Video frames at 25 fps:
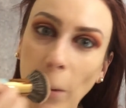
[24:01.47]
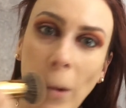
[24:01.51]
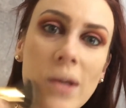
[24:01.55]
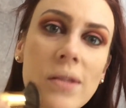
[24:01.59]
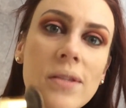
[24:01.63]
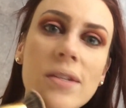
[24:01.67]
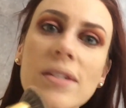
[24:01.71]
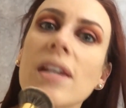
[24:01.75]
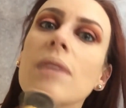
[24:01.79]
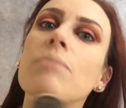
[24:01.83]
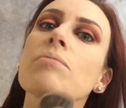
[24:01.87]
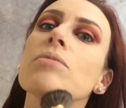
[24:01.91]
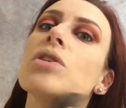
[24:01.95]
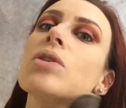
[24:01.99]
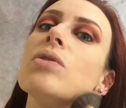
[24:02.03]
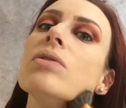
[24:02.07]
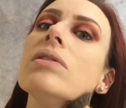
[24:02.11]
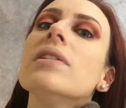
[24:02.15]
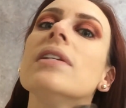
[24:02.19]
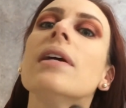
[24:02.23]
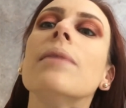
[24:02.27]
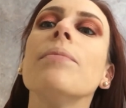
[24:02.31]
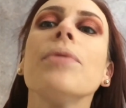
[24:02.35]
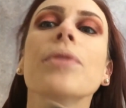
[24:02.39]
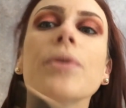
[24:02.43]
1, step 2,
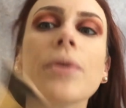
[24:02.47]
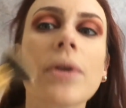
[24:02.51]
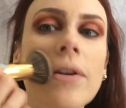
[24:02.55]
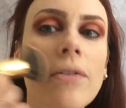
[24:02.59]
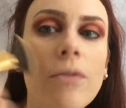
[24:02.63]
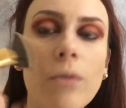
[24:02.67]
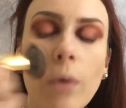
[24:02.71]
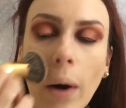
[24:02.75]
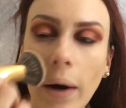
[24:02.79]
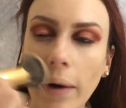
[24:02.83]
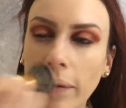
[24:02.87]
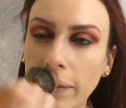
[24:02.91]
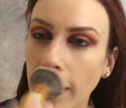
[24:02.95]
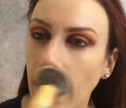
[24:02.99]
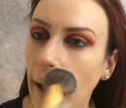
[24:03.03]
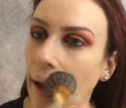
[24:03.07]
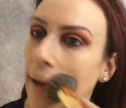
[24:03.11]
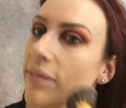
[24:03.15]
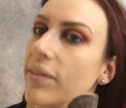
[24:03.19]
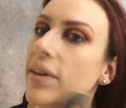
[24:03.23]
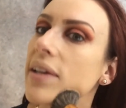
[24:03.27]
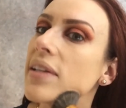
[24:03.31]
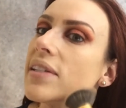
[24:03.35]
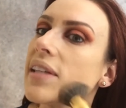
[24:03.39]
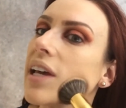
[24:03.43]
step 3, 4,
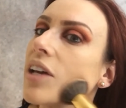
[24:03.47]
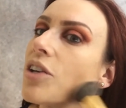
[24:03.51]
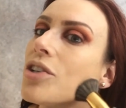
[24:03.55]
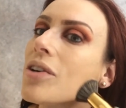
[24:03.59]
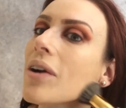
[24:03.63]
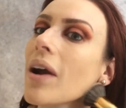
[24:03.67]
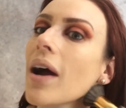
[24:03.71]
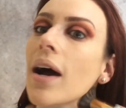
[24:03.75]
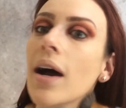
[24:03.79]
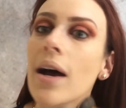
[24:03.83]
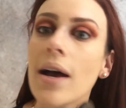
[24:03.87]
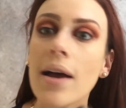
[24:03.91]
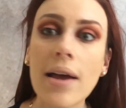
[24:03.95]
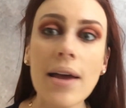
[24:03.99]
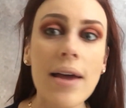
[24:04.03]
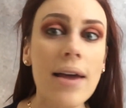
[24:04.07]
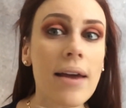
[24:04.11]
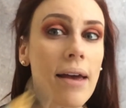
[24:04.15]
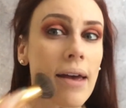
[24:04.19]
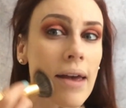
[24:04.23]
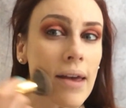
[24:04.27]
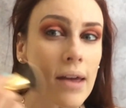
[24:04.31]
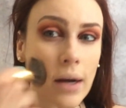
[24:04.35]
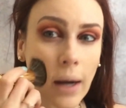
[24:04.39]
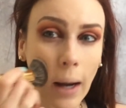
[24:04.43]
5, etc.,
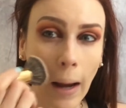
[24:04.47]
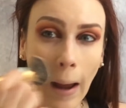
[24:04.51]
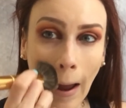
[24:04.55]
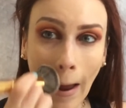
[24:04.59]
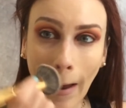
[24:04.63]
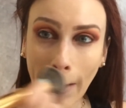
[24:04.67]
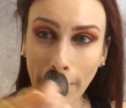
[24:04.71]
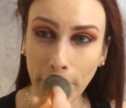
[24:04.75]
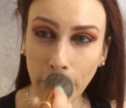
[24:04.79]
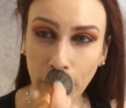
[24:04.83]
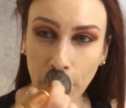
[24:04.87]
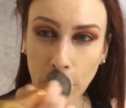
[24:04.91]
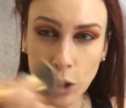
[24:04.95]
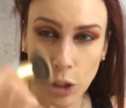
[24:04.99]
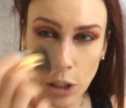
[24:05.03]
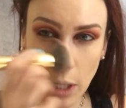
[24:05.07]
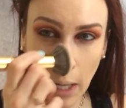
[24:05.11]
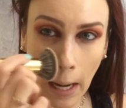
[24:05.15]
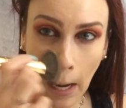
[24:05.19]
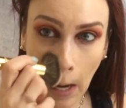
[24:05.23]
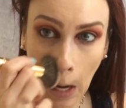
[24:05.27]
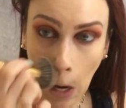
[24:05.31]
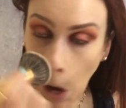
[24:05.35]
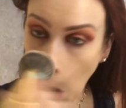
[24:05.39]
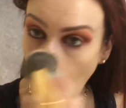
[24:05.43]
and
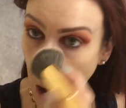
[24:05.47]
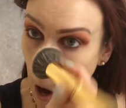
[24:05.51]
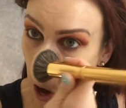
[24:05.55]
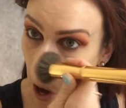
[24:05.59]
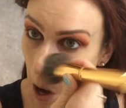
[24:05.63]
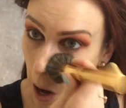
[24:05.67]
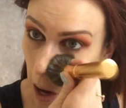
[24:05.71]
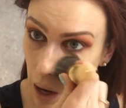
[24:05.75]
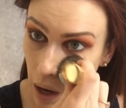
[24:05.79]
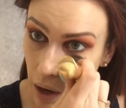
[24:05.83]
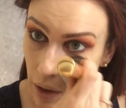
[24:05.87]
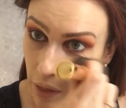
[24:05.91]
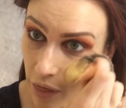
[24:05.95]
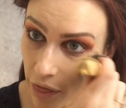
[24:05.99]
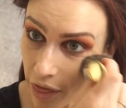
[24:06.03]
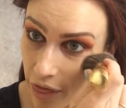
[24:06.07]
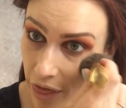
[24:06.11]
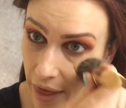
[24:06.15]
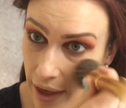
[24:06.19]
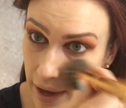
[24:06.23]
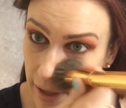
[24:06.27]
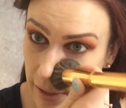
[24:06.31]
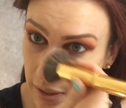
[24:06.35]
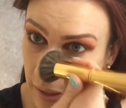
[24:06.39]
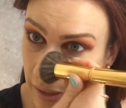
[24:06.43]
accomplishing
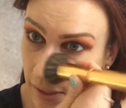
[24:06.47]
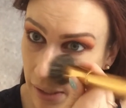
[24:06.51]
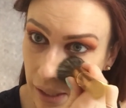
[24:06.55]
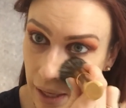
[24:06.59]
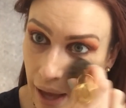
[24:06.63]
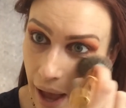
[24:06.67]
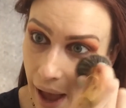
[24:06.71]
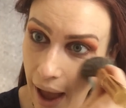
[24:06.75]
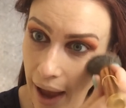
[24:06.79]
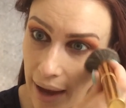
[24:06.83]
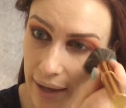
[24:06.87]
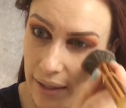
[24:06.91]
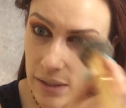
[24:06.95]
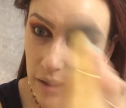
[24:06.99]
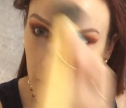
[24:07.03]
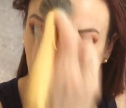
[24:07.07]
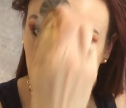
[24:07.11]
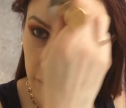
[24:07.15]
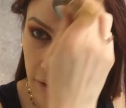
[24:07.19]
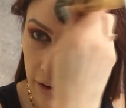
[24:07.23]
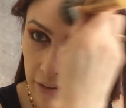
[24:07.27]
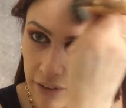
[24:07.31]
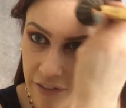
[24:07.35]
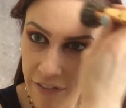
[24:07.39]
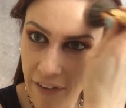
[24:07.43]
this kind
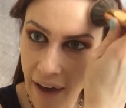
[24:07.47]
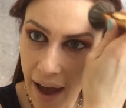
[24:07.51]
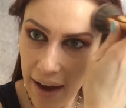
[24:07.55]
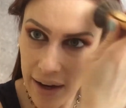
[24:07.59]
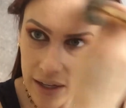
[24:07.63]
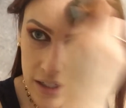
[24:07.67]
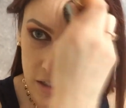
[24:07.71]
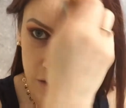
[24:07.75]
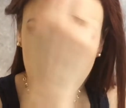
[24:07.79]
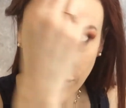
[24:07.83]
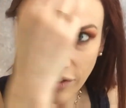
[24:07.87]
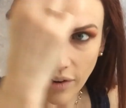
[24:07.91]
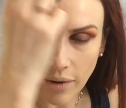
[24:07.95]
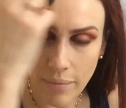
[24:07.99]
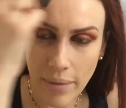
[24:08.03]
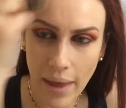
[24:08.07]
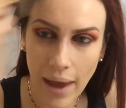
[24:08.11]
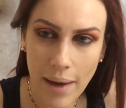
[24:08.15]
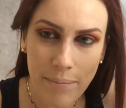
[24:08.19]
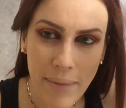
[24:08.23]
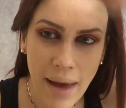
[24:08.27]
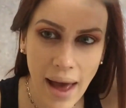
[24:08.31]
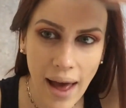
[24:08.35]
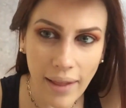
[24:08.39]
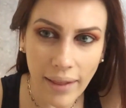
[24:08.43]
of effect from
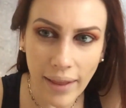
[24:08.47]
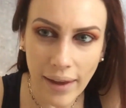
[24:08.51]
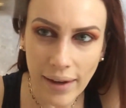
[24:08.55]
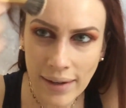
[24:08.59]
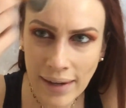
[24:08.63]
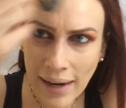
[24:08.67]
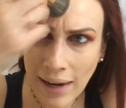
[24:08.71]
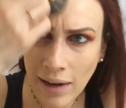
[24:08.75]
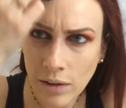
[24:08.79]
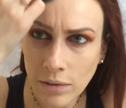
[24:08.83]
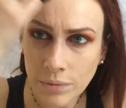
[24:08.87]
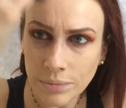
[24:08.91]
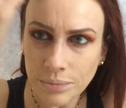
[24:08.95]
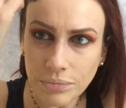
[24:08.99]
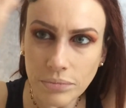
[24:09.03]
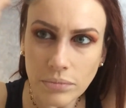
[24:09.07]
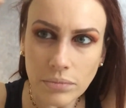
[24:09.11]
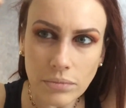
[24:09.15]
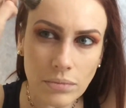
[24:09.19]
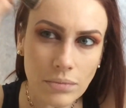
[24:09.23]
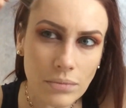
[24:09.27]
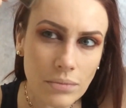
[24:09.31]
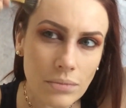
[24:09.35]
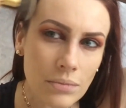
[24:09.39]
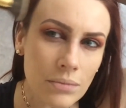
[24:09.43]
that palette. Now,
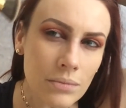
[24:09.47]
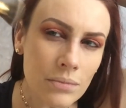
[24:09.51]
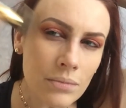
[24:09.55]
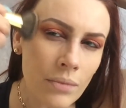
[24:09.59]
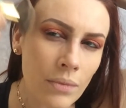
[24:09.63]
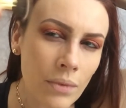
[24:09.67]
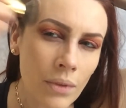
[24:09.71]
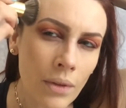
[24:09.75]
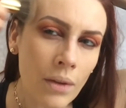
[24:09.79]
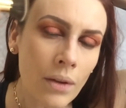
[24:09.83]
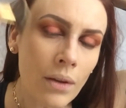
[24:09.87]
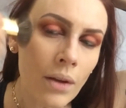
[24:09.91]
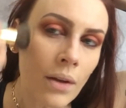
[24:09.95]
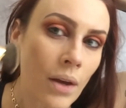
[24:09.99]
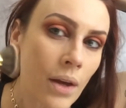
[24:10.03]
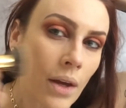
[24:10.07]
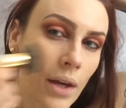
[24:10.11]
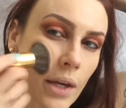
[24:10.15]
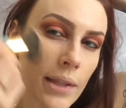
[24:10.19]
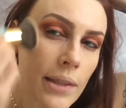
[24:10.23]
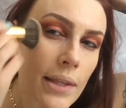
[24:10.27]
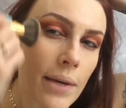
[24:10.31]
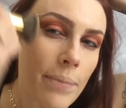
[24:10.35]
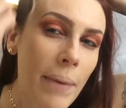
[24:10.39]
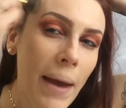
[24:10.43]

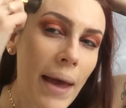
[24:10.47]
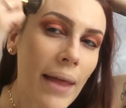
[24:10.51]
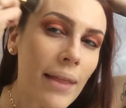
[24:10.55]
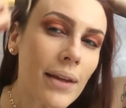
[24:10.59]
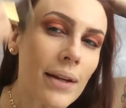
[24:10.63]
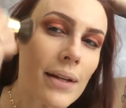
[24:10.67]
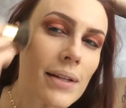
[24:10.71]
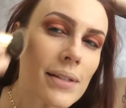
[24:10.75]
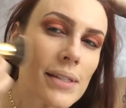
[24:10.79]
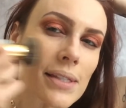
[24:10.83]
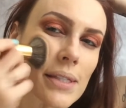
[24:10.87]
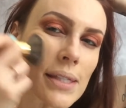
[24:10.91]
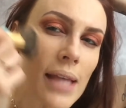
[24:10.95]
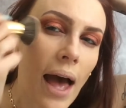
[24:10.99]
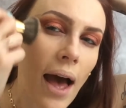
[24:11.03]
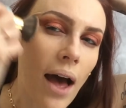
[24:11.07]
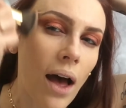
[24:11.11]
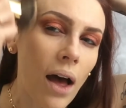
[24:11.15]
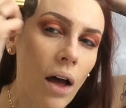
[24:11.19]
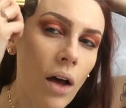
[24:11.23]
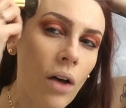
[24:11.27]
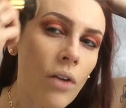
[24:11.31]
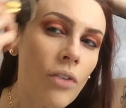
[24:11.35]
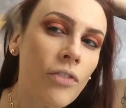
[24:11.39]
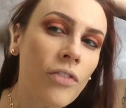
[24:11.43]
the palette
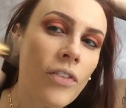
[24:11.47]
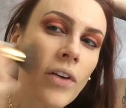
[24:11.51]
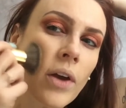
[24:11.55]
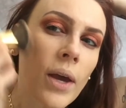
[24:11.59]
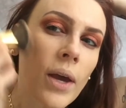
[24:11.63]
itself